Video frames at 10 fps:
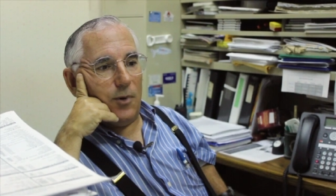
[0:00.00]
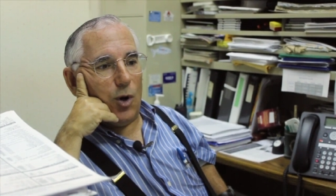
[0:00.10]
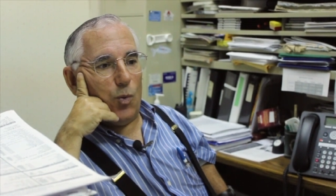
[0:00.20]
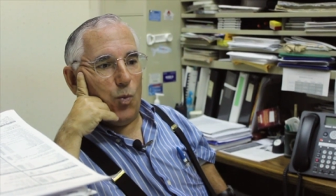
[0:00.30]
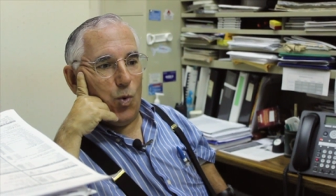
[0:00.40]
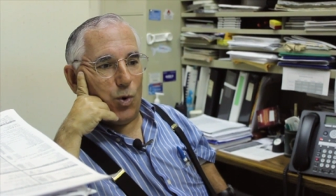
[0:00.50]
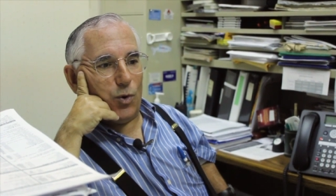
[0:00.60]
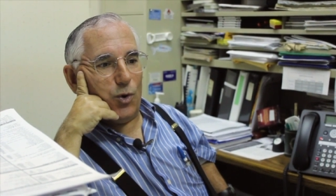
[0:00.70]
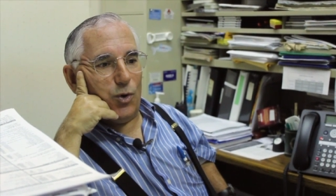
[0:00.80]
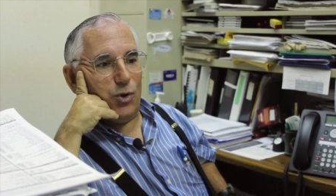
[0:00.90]
Our
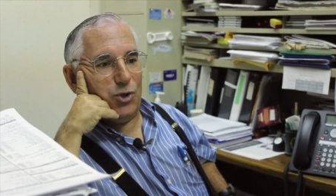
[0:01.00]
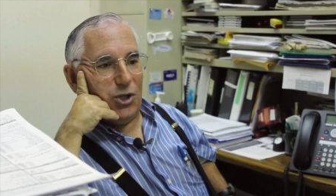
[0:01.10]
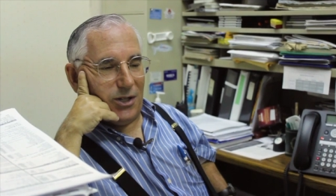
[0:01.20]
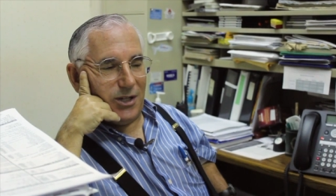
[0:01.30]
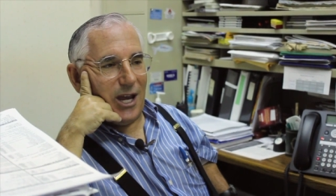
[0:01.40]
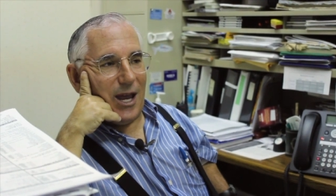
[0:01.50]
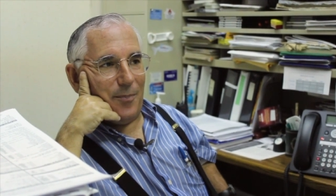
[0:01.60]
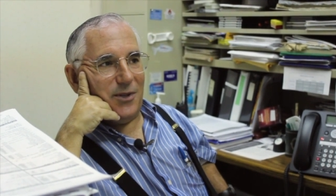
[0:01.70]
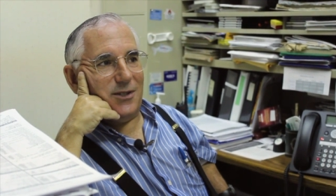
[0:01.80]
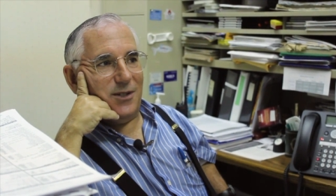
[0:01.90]
water just
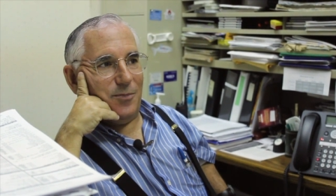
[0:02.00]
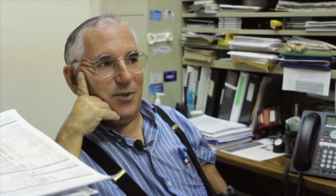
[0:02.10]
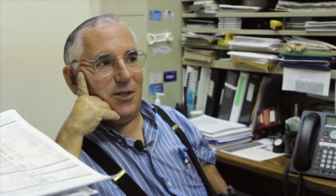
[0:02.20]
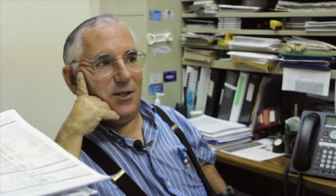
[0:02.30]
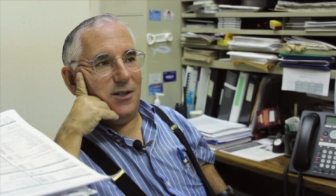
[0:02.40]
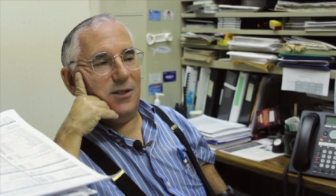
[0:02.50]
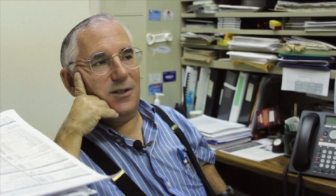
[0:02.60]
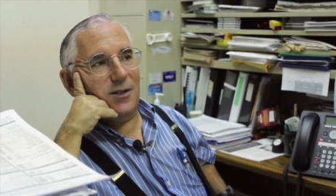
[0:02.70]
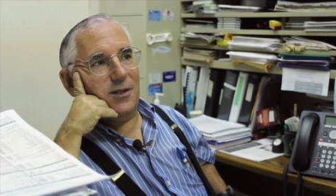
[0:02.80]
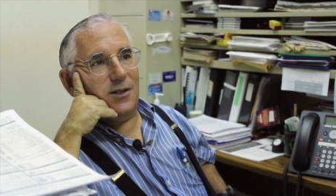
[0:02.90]
happens to be
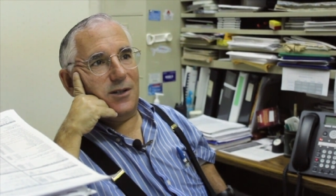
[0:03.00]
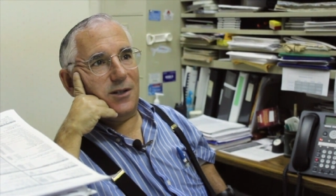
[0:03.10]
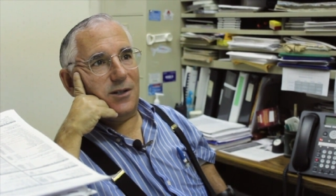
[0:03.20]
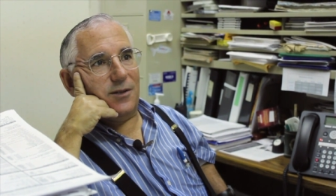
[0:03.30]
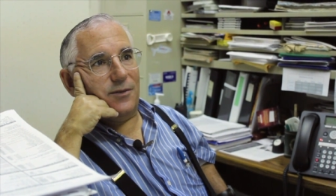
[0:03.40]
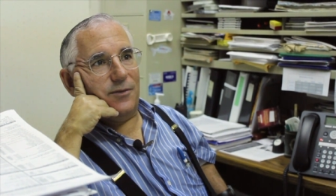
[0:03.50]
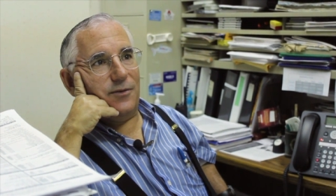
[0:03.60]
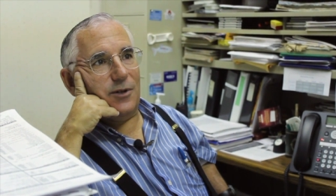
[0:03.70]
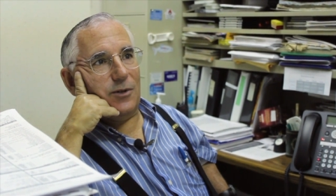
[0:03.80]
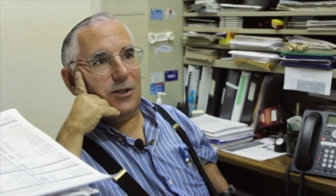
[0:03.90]

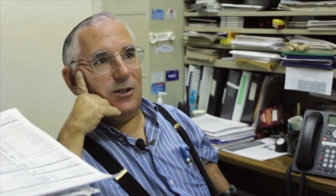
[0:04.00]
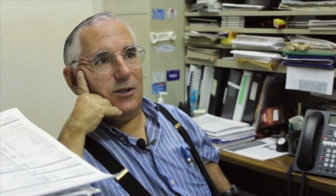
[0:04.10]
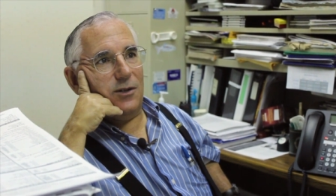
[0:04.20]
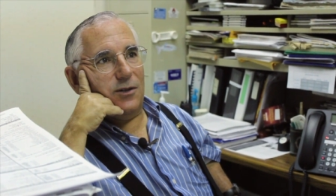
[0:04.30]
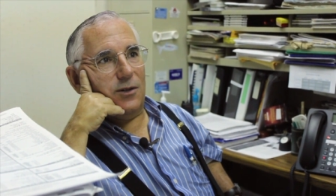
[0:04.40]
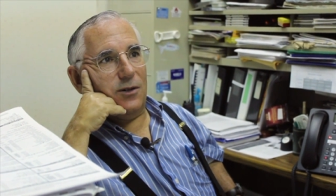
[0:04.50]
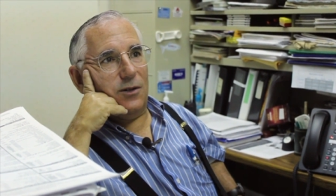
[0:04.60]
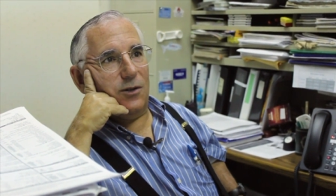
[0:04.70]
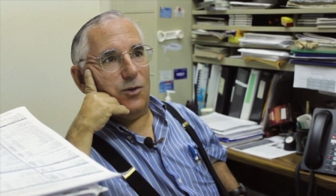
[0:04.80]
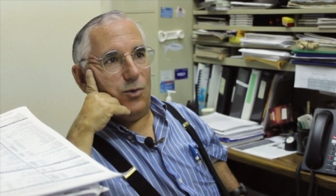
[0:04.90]
very
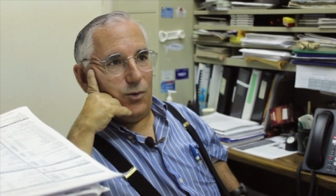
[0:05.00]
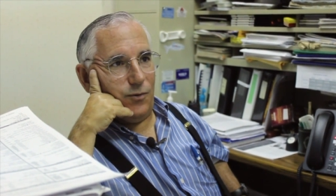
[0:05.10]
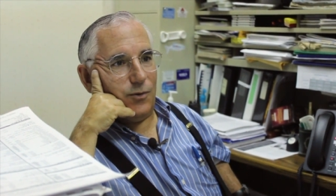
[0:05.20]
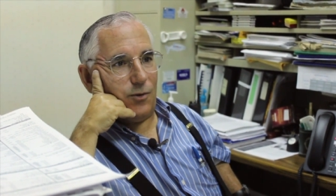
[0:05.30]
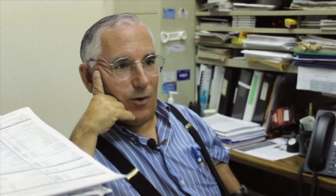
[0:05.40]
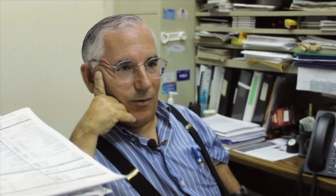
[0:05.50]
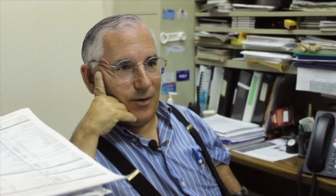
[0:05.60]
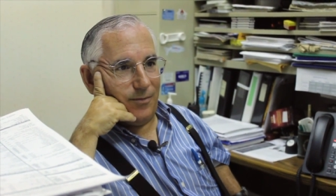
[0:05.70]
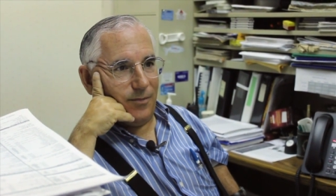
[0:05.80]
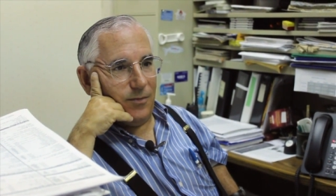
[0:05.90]
good for
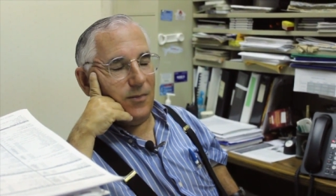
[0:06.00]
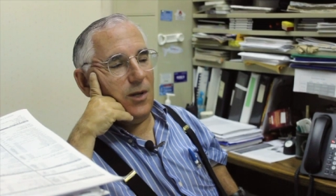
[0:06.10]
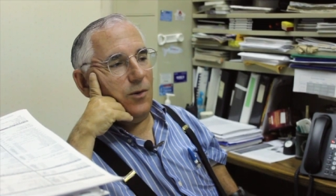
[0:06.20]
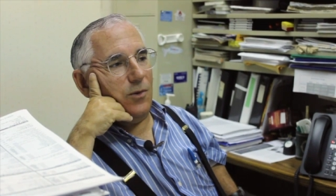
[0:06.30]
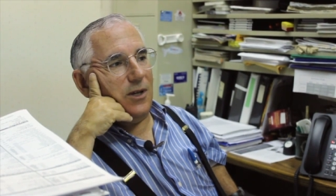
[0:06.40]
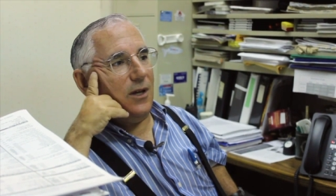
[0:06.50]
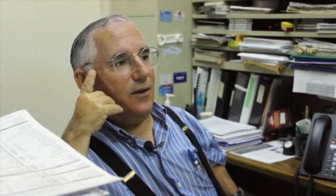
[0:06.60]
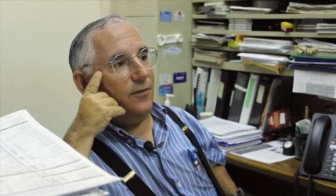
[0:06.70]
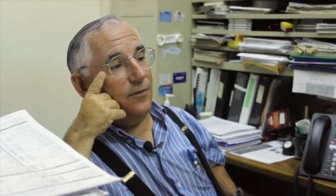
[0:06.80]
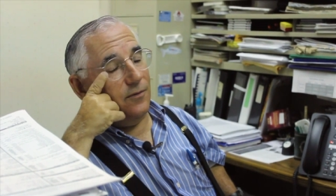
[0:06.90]
growing. We
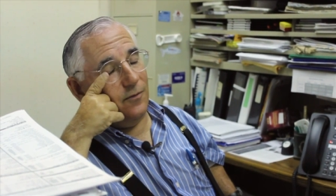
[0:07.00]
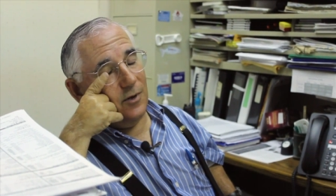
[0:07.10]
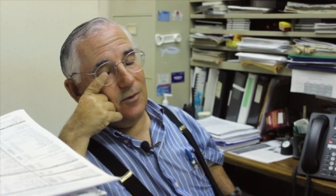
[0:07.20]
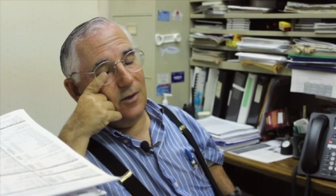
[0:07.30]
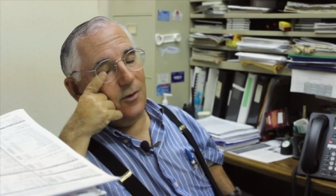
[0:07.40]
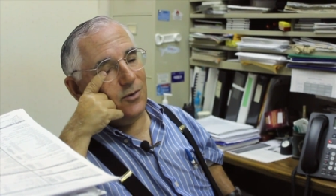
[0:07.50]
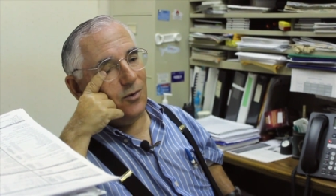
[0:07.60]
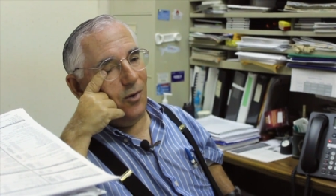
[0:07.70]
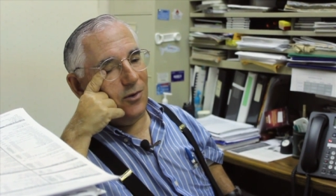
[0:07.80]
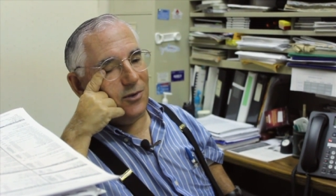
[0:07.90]
have very low
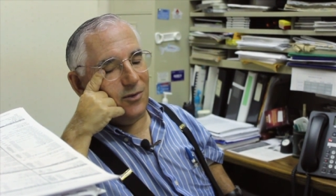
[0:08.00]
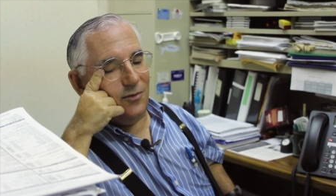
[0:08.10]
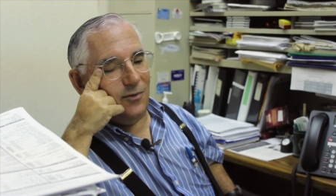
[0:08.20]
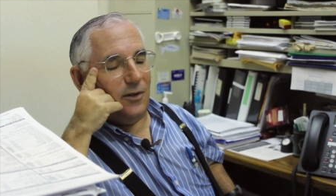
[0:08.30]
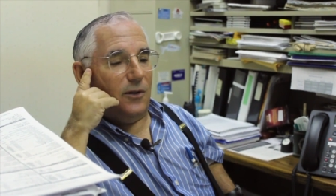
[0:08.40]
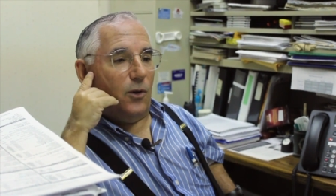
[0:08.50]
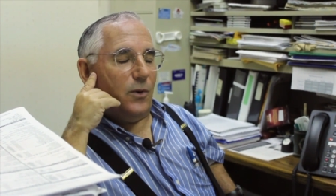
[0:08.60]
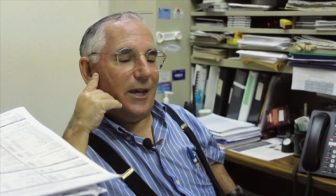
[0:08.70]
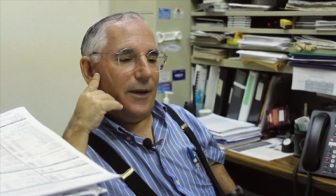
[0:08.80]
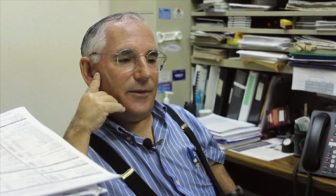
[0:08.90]
salt, very
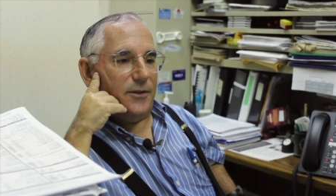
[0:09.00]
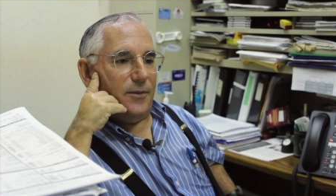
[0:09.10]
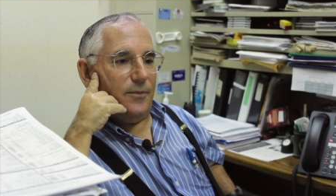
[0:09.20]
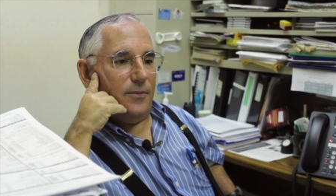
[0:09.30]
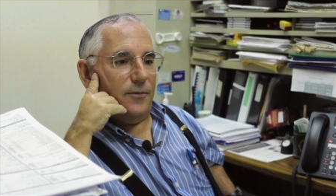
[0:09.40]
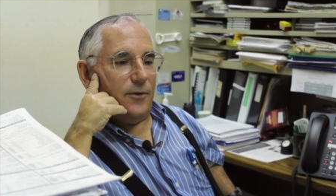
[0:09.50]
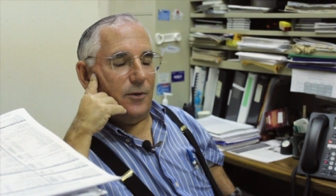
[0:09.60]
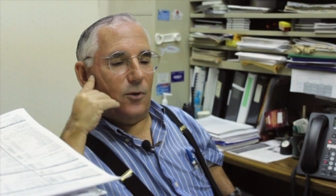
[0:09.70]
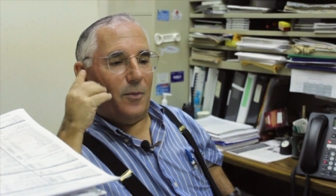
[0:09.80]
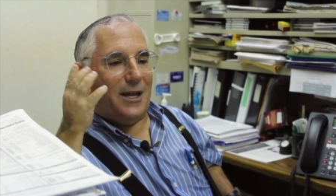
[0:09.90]
low calcium,
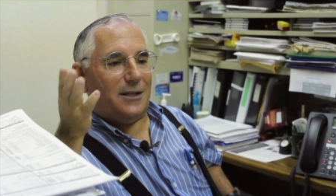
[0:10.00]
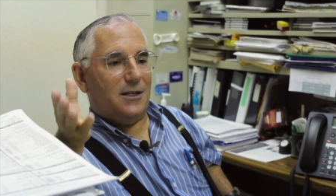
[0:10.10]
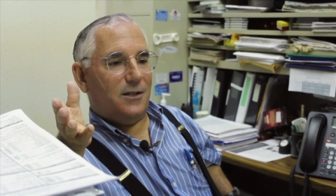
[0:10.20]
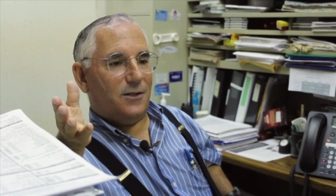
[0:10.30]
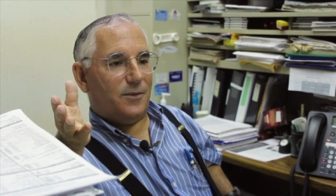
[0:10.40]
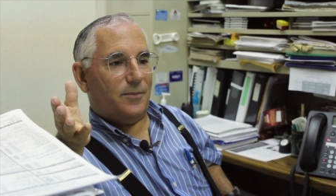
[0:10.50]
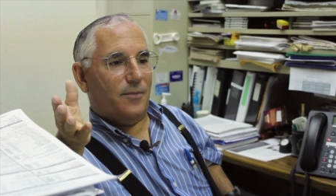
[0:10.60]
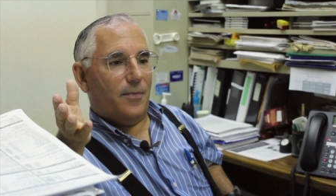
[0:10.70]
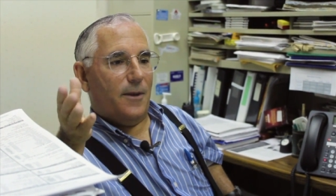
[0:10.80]
very low magnesium.